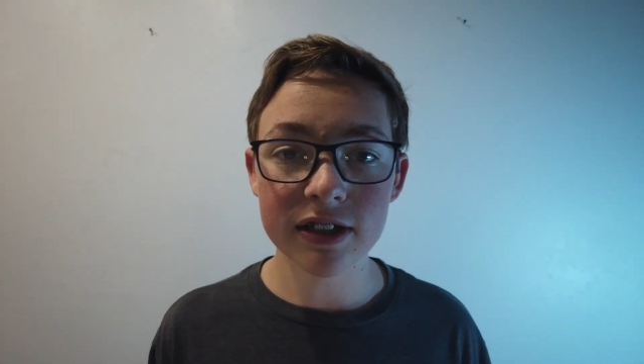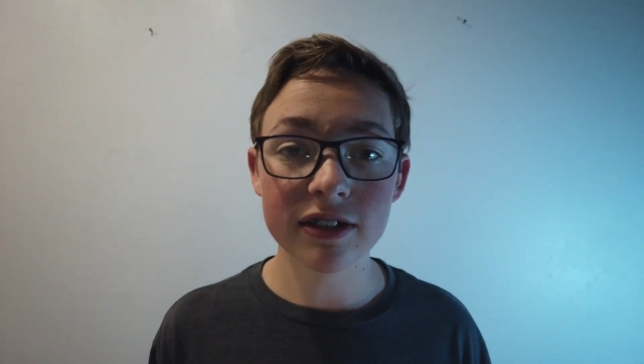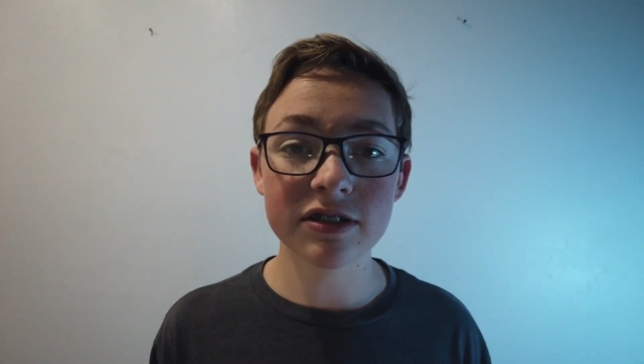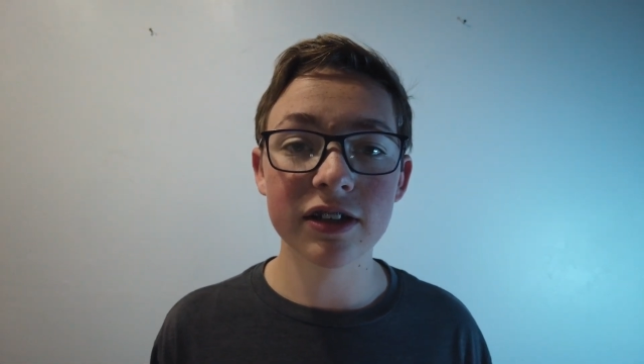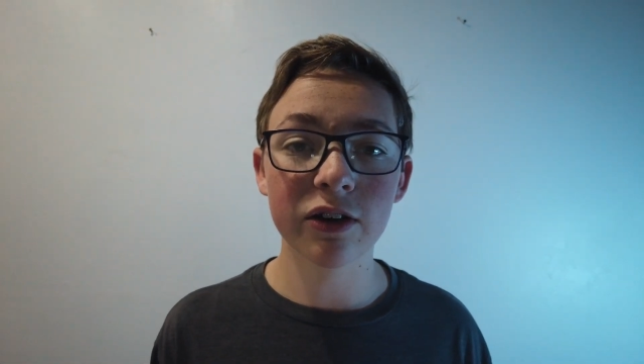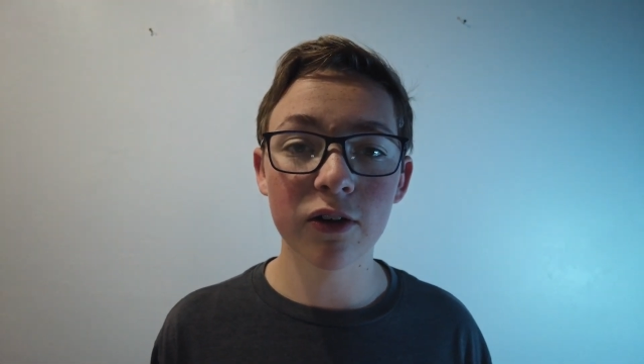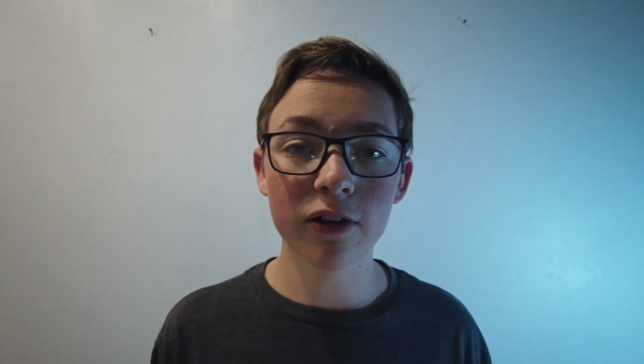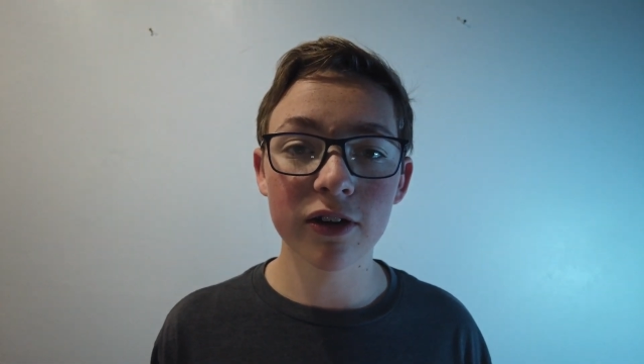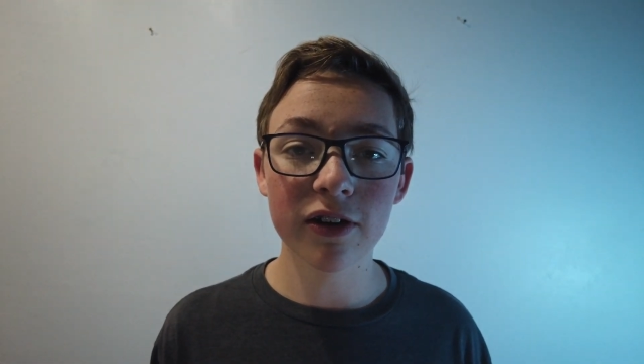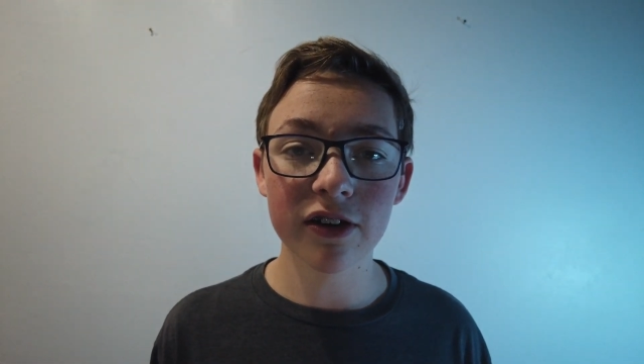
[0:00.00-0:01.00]
than seeing your
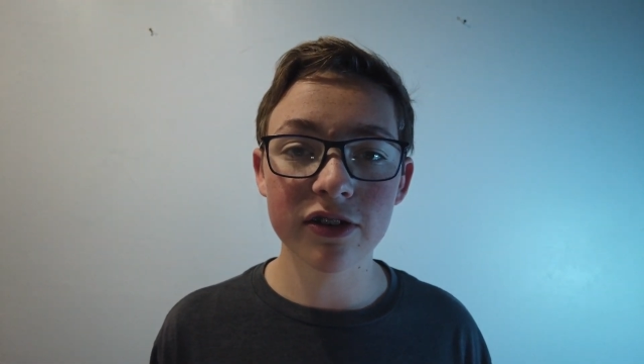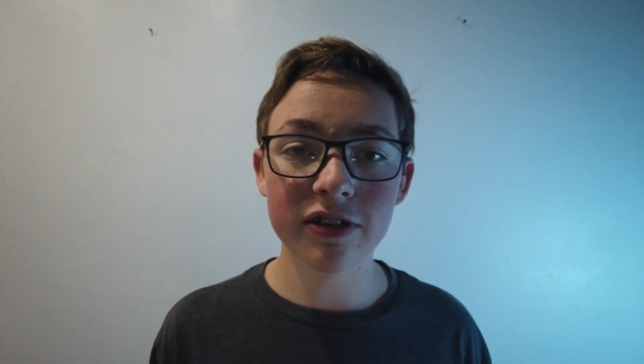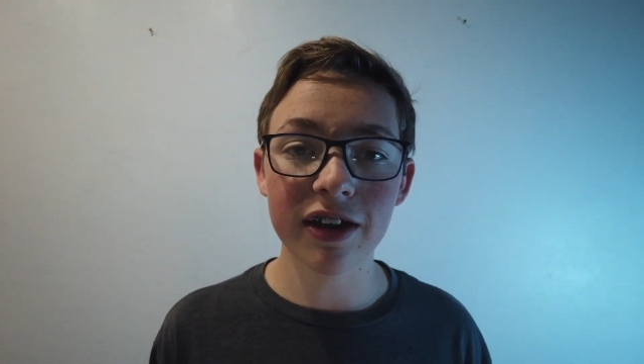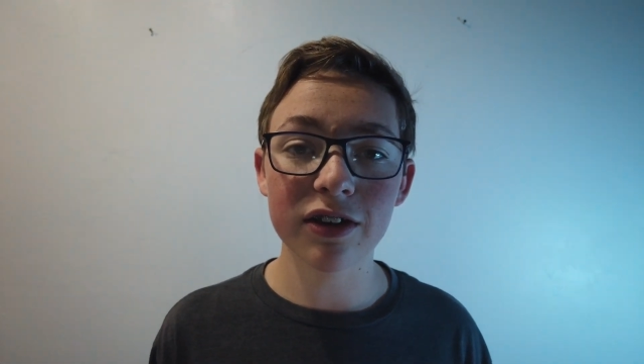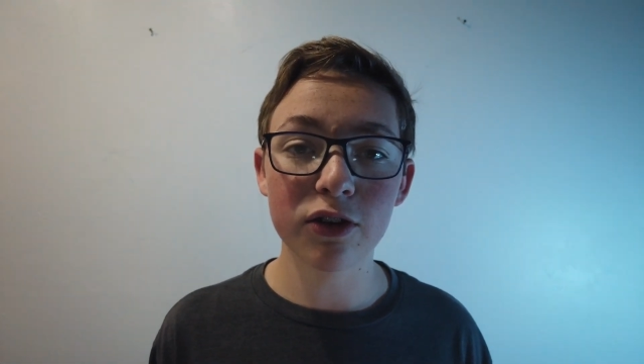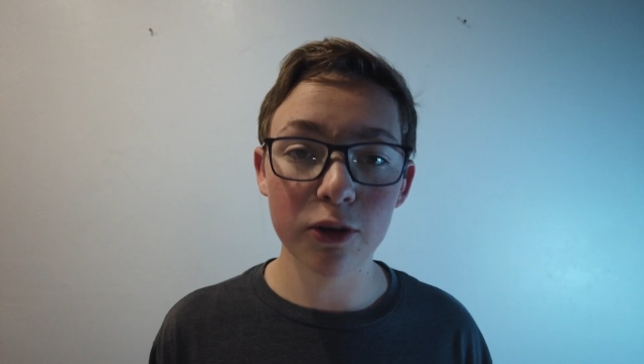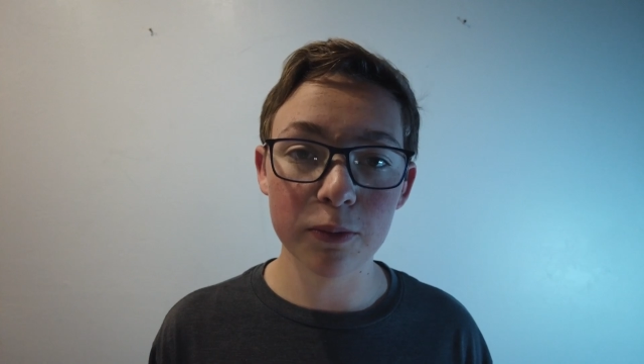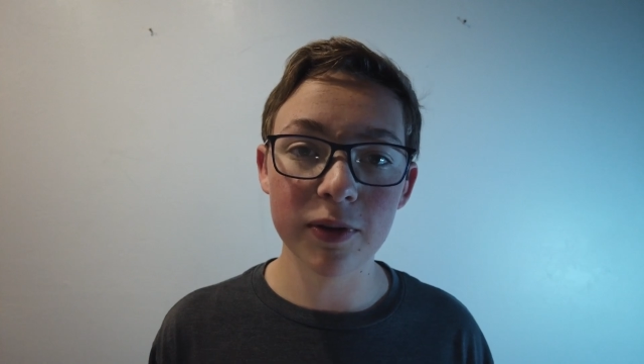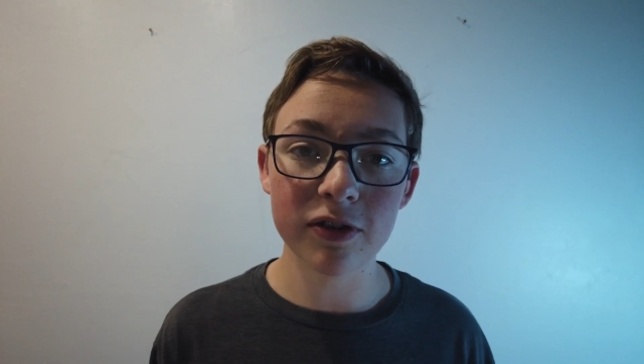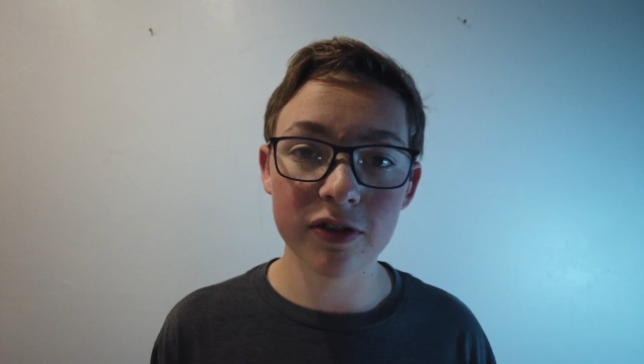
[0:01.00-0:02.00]
older cousin take 2
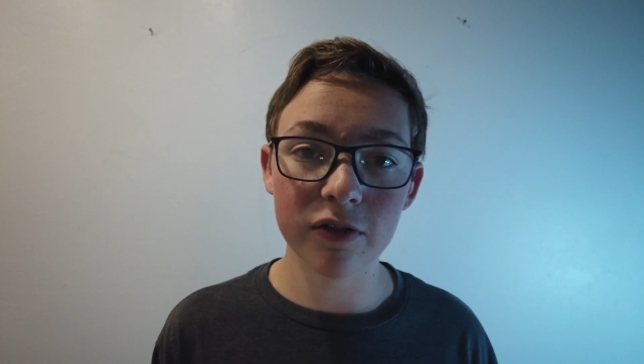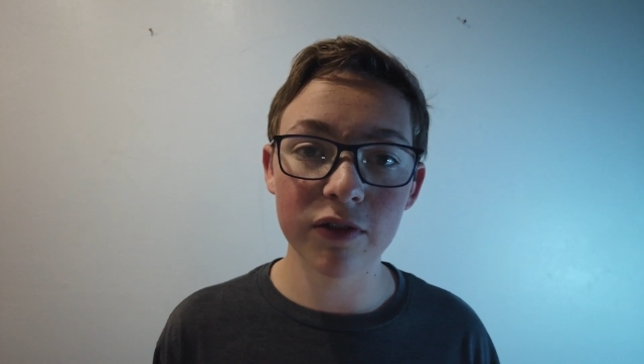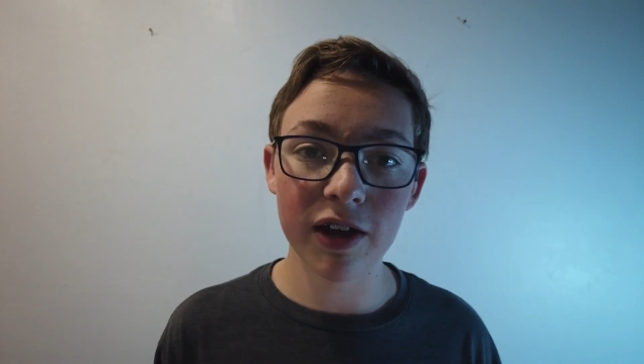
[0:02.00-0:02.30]
pieces of